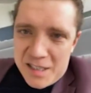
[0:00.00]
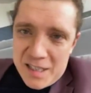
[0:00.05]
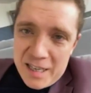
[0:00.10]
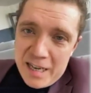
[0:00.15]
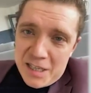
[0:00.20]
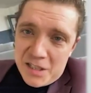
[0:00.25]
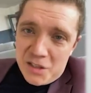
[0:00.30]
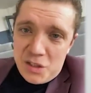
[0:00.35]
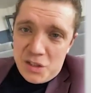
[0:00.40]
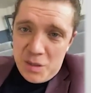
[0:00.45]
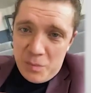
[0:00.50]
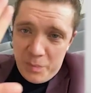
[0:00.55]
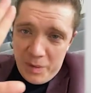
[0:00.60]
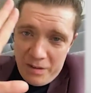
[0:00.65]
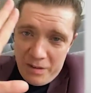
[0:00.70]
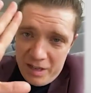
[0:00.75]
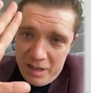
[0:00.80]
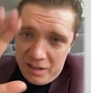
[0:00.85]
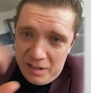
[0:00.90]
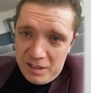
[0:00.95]
Hello
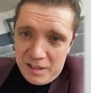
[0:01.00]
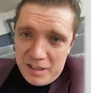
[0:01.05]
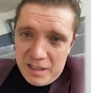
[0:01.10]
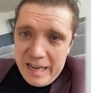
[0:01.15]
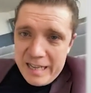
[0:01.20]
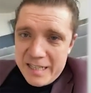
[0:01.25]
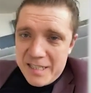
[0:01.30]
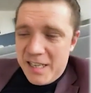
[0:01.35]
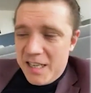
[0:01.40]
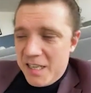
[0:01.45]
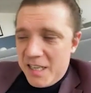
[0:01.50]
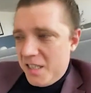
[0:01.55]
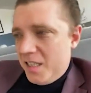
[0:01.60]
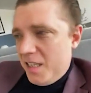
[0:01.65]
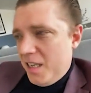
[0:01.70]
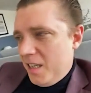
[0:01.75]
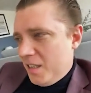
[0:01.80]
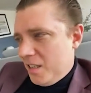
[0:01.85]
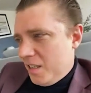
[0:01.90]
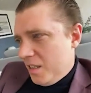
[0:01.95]
everyone, hello to
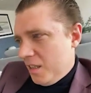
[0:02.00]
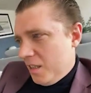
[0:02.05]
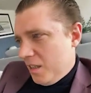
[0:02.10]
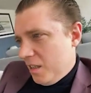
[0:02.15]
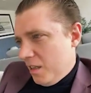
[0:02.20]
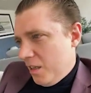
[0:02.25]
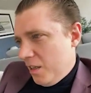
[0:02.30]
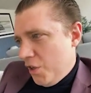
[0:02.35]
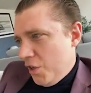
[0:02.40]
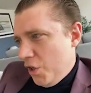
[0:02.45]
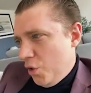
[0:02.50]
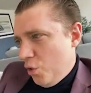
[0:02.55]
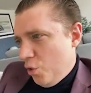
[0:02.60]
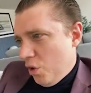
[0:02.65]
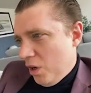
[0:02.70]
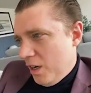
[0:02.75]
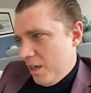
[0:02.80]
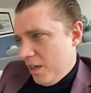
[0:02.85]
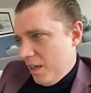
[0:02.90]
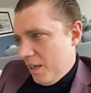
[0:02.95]
Odessa from New York
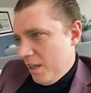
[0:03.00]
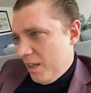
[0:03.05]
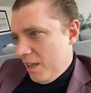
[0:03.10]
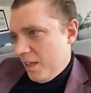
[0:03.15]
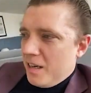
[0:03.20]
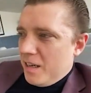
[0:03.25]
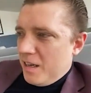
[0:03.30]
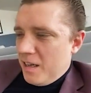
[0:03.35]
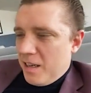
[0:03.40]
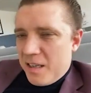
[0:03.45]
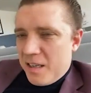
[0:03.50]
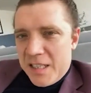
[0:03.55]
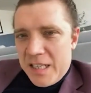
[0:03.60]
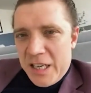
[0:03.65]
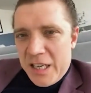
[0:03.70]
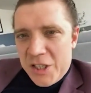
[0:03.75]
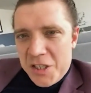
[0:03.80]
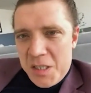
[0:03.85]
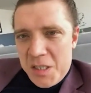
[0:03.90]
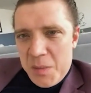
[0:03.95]
City.
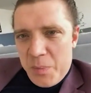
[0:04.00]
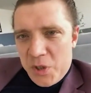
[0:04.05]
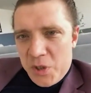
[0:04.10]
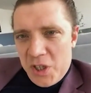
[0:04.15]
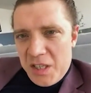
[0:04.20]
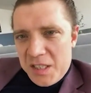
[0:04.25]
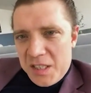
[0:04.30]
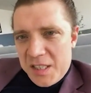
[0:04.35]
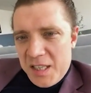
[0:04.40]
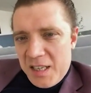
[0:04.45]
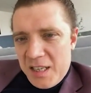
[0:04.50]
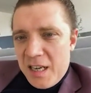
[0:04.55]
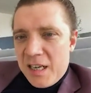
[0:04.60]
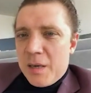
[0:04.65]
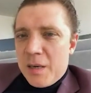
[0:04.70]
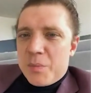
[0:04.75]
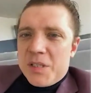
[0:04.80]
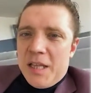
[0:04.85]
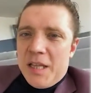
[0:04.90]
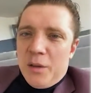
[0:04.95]
So please
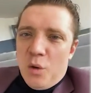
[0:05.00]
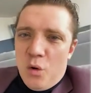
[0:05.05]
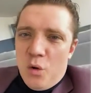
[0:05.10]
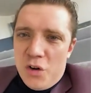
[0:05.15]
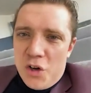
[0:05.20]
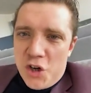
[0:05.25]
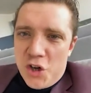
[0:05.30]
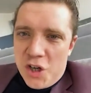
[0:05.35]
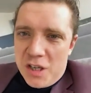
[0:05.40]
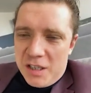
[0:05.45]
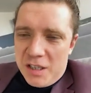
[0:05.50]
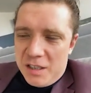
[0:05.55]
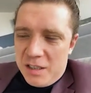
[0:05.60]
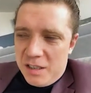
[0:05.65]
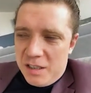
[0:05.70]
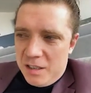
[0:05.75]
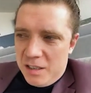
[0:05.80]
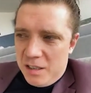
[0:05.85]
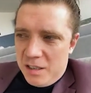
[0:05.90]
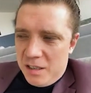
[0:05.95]
tell us, how's the
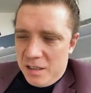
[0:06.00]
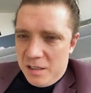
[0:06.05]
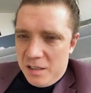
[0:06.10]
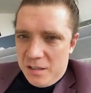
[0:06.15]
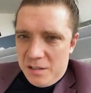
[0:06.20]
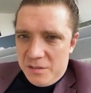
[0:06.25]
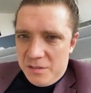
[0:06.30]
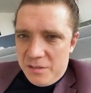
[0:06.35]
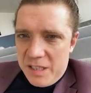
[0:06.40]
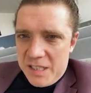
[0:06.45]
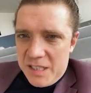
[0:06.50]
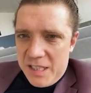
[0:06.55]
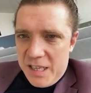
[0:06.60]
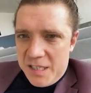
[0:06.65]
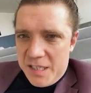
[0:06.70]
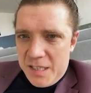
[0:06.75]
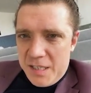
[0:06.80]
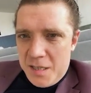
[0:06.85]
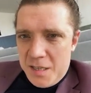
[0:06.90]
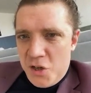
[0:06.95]
atmosphere
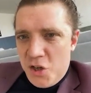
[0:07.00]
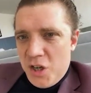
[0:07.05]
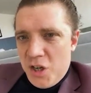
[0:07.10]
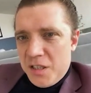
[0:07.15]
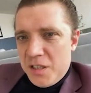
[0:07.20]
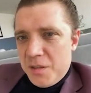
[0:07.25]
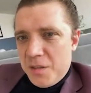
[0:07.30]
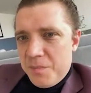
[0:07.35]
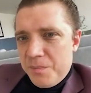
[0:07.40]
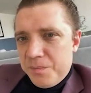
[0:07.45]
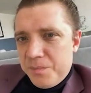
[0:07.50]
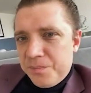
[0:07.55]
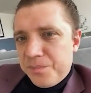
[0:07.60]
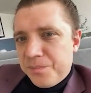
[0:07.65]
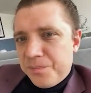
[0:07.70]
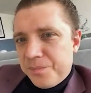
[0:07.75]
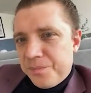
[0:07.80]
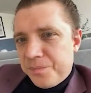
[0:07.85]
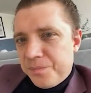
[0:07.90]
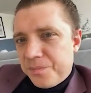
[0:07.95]
in Odessa
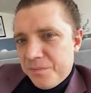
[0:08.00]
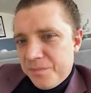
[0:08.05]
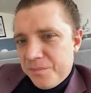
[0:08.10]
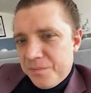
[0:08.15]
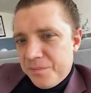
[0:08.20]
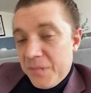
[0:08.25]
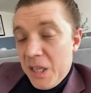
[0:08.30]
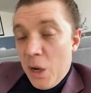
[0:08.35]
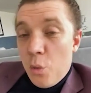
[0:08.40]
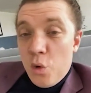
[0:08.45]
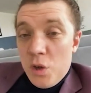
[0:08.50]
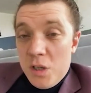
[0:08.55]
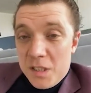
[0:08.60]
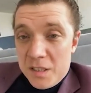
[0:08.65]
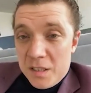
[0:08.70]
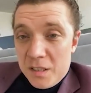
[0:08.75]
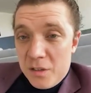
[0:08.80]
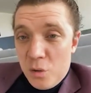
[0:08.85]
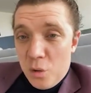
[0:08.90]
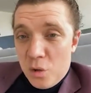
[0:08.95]
right now? I mean
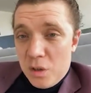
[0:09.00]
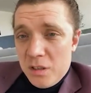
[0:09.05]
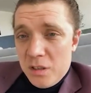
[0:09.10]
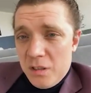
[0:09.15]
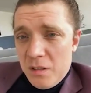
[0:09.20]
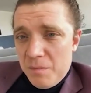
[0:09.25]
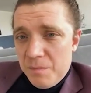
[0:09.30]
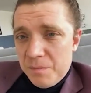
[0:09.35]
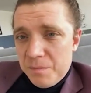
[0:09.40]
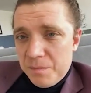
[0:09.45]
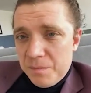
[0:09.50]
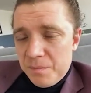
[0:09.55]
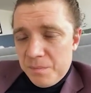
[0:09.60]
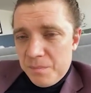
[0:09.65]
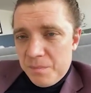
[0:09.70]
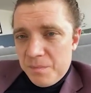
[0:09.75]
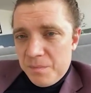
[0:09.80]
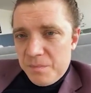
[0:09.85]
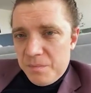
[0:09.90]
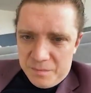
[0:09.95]
on the streets of
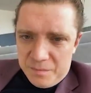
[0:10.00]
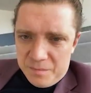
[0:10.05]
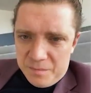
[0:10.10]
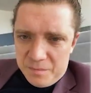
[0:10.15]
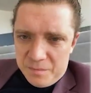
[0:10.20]
Odessa.